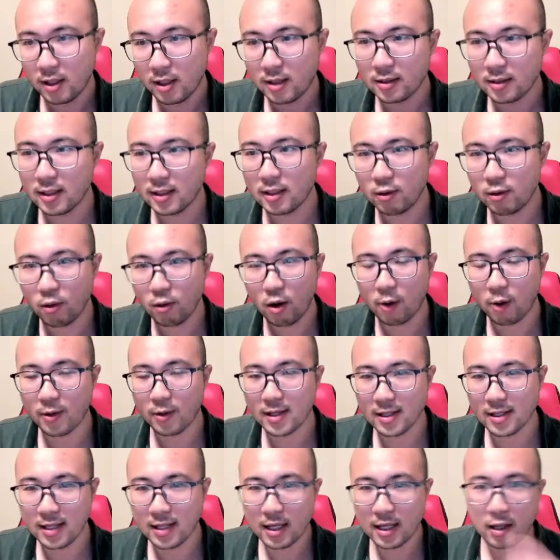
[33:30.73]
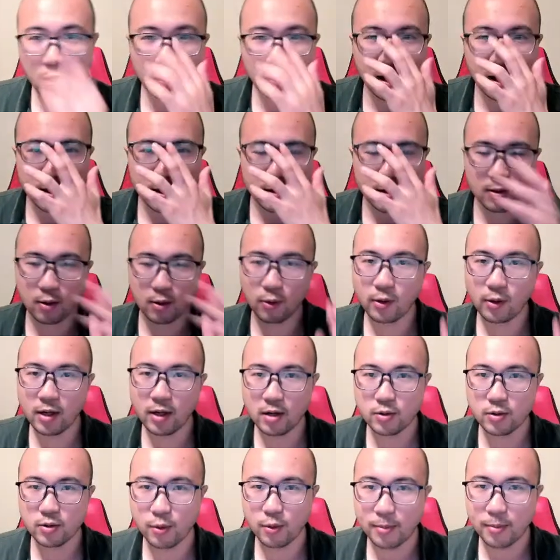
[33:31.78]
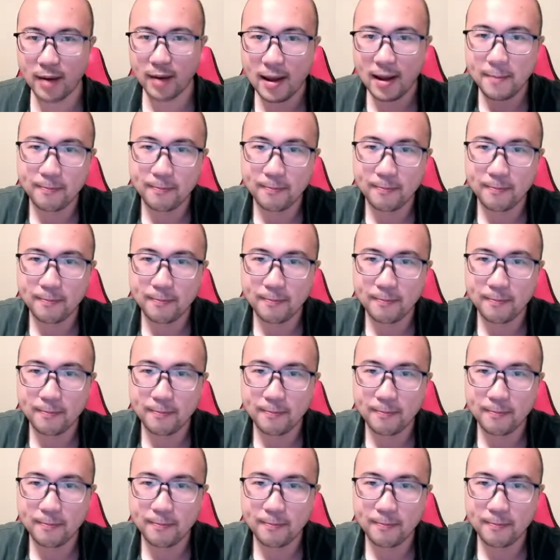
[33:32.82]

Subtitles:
that you already said, okay, so here's your plan.